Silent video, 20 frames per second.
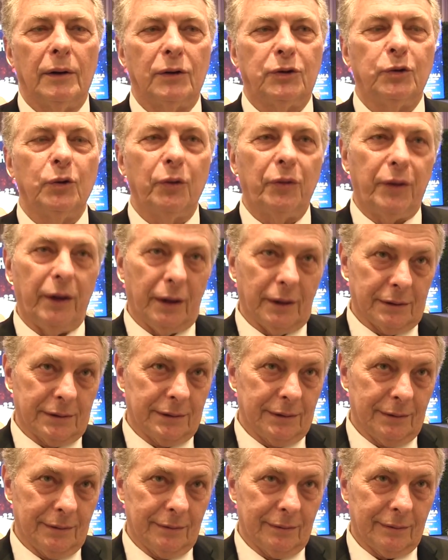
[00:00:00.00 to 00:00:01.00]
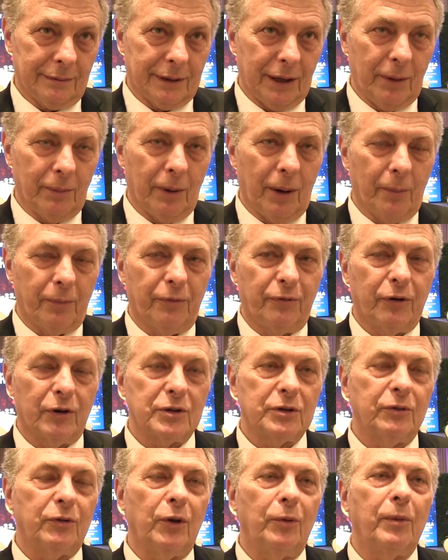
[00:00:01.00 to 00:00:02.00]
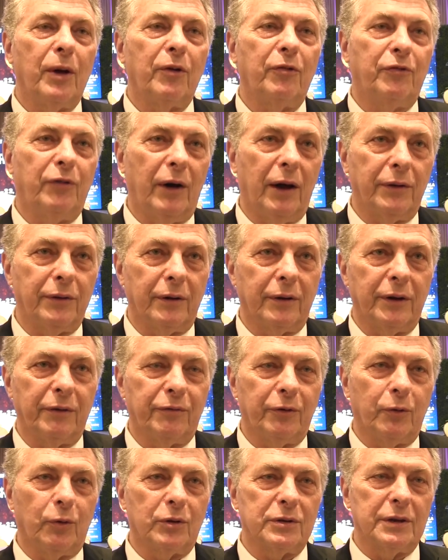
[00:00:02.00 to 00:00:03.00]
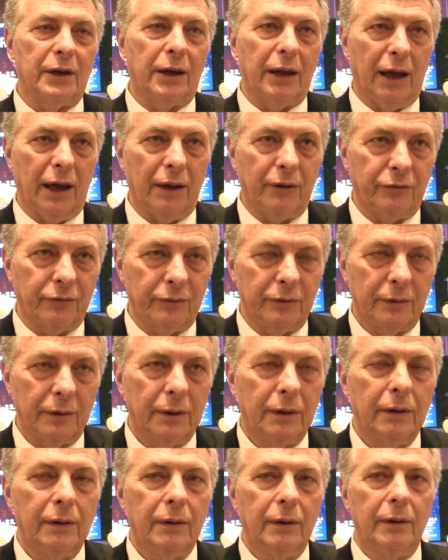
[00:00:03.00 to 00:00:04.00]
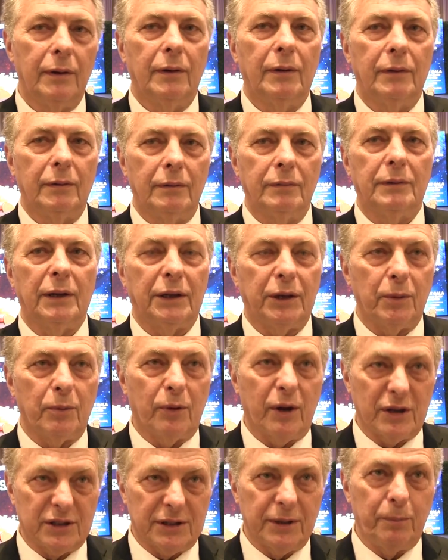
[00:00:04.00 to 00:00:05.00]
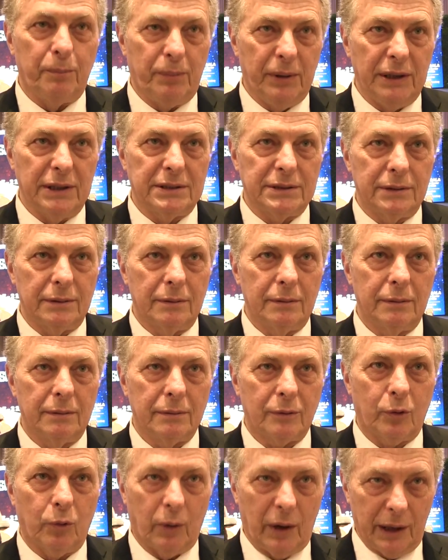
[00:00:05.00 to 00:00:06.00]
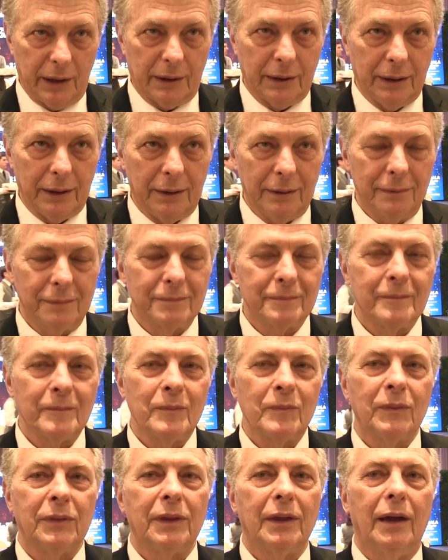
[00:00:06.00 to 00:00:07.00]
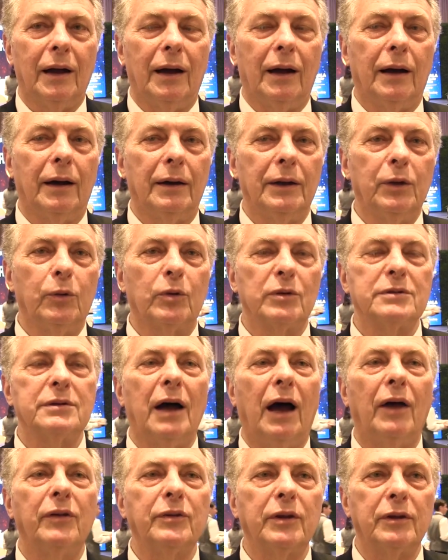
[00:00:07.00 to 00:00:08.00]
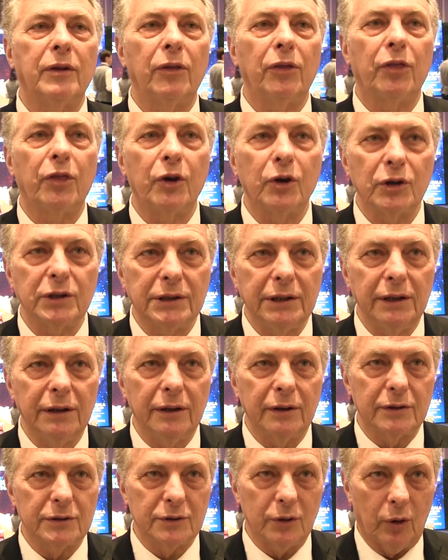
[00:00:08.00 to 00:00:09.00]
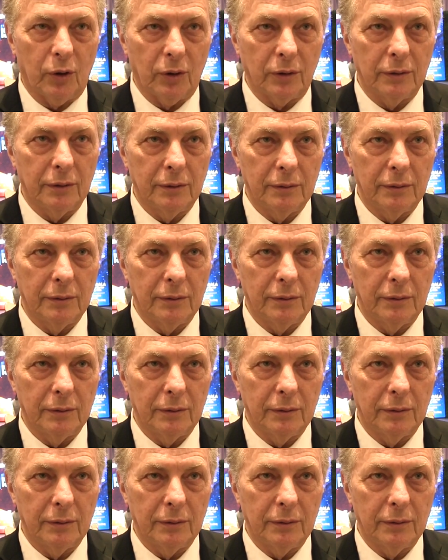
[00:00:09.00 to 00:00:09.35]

Two things came up. First of all, my father, if he was alive, let him rest in peace, quietly. He was 113 years old.